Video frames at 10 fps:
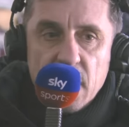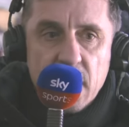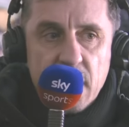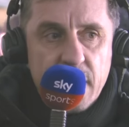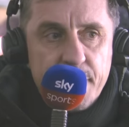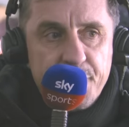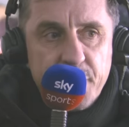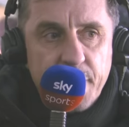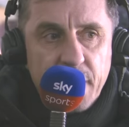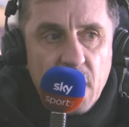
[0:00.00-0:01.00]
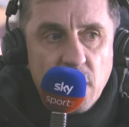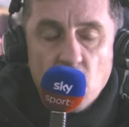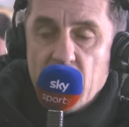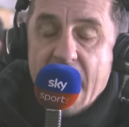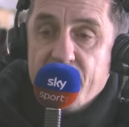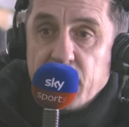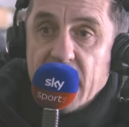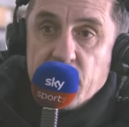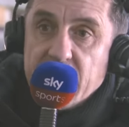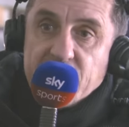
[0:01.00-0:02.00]
And look, I've
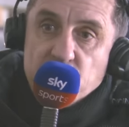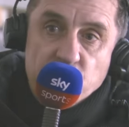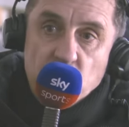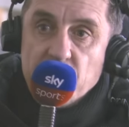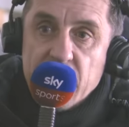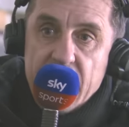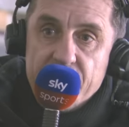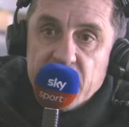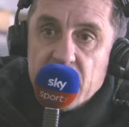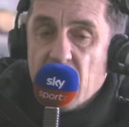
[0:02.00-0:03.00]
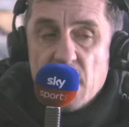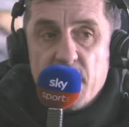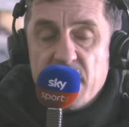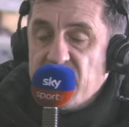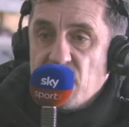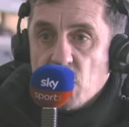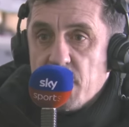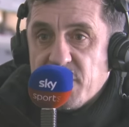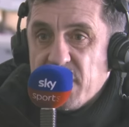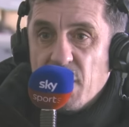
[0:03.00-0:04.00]
played with lads who've done that, and I may have even done
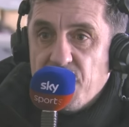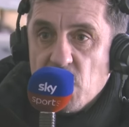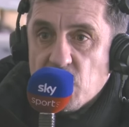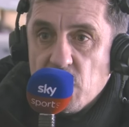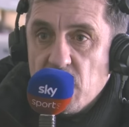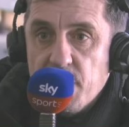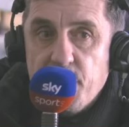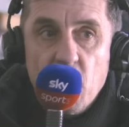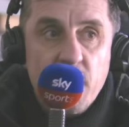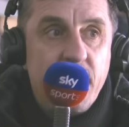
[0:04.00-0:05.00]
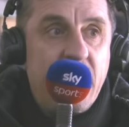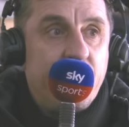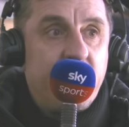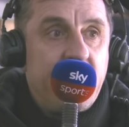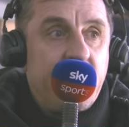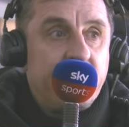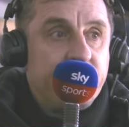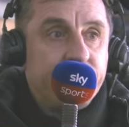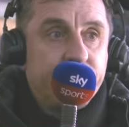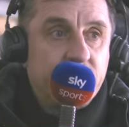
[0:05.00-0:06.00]
it myself at a certain point, maybe.
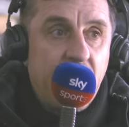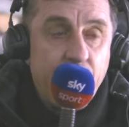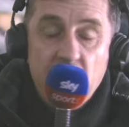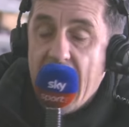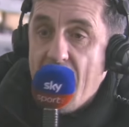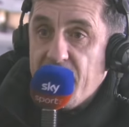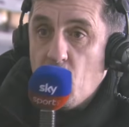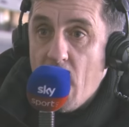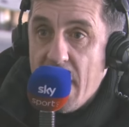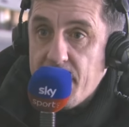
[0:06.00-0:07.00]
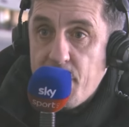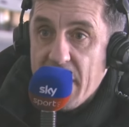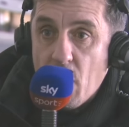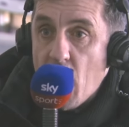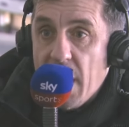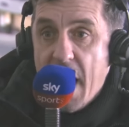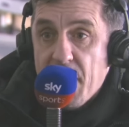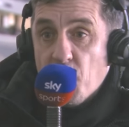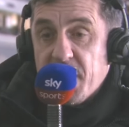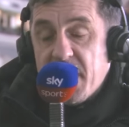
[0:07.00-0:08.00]
I can't think when, but I
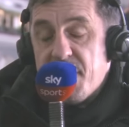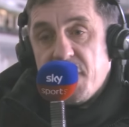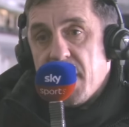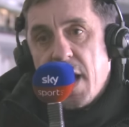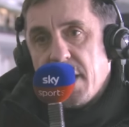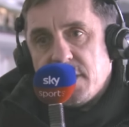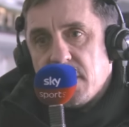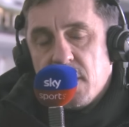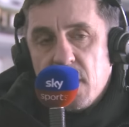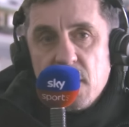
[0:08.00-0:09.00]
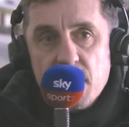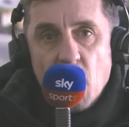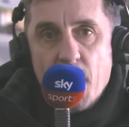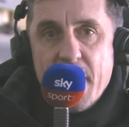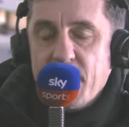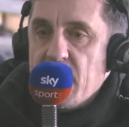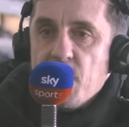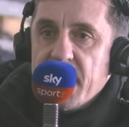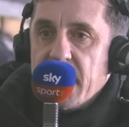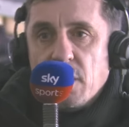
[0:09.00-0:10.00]
don't think I did it for United. But I maybe did it
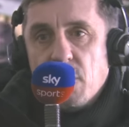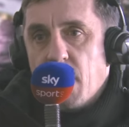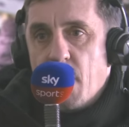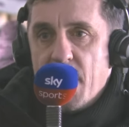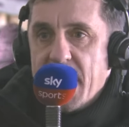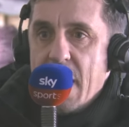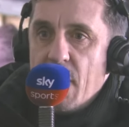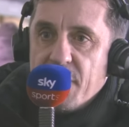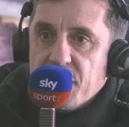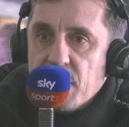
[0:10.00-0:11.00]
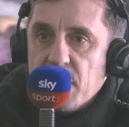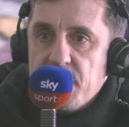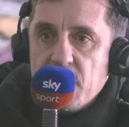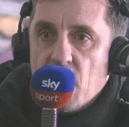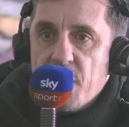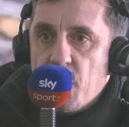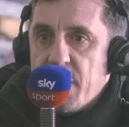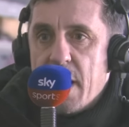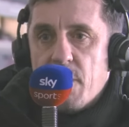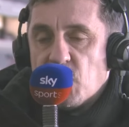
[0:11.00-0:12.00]
with England when we went out after, you know, if we
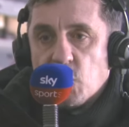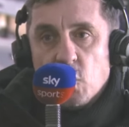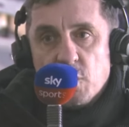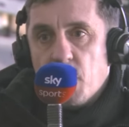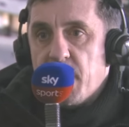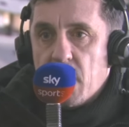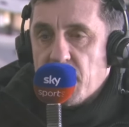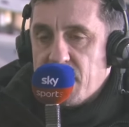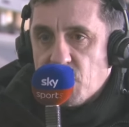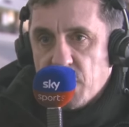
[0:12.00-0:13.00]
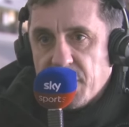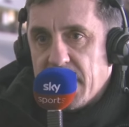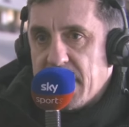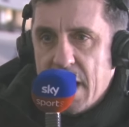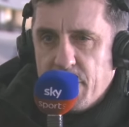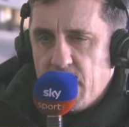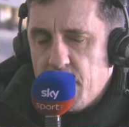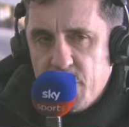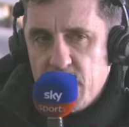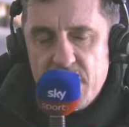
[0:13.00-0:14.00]
went out of a tournament, we'd go and have a drink that night. But it
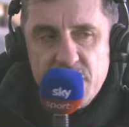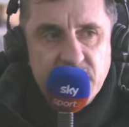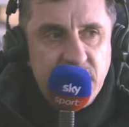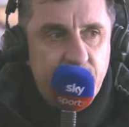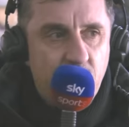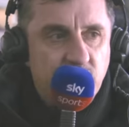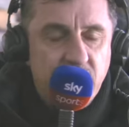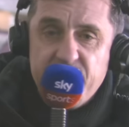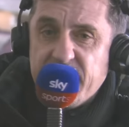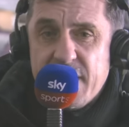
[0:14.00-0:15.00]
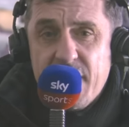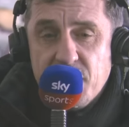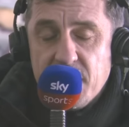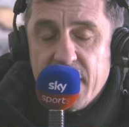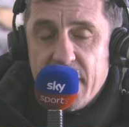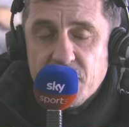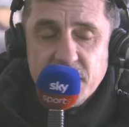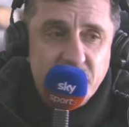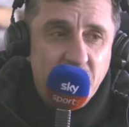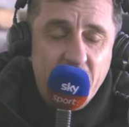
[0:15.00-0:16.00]
would be winning the team hotel. In fact, I never did that,
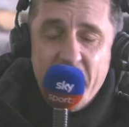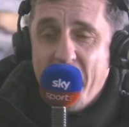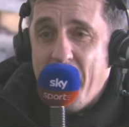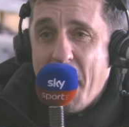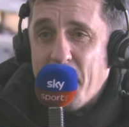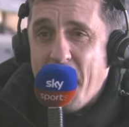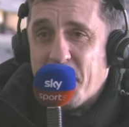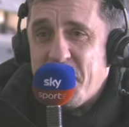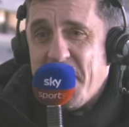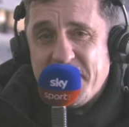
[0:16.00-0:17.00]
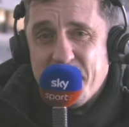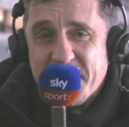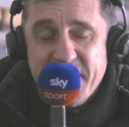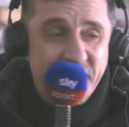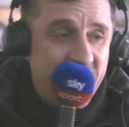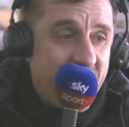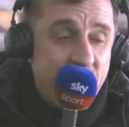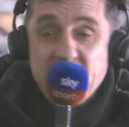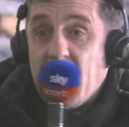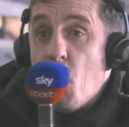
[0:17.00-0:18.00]
actually. So I'm correcting myself
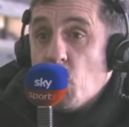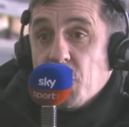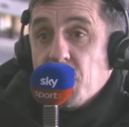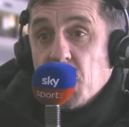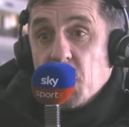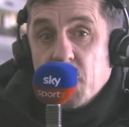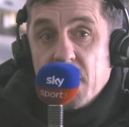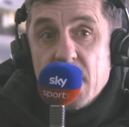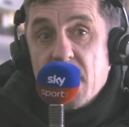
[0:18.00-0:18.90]
because I wouldn't do.